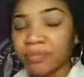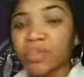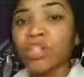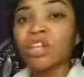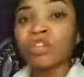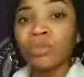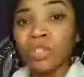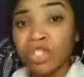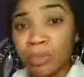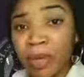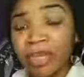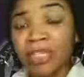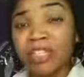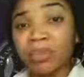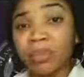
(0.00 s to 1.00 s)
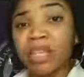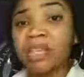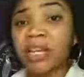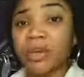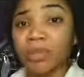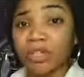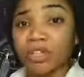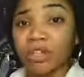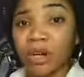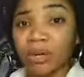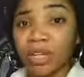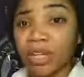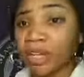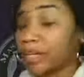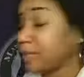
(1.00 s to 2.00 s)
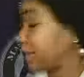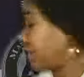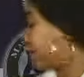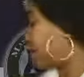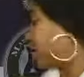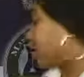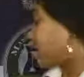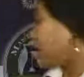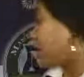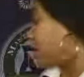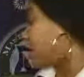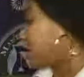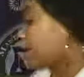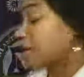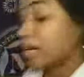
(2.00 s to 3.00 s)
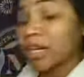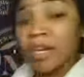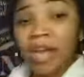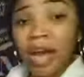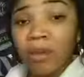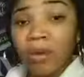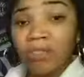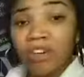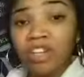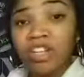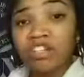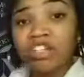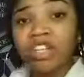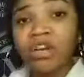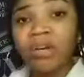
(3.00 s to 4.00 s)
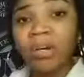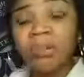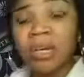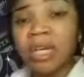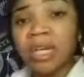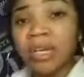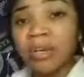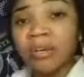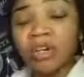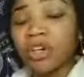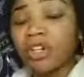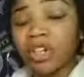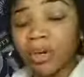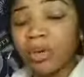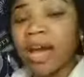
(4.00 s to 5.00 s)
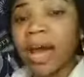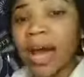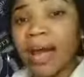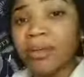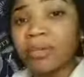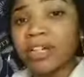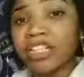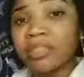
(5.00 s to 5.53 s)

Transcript: You expect it to be there when you go get it. Here, however, there's low to medium or low to high risk